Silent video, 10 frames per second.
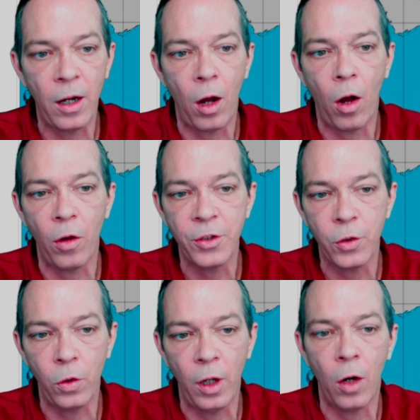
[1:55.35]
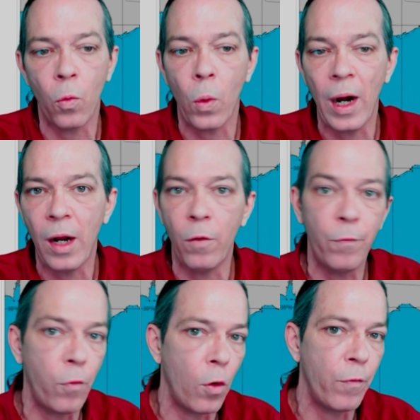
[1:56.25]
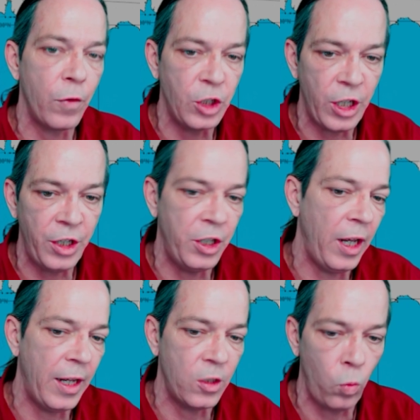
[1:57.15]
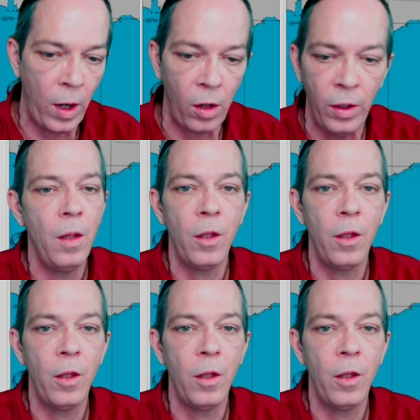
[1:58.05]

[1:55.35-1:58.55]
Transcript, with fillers: also around for Virginia as well.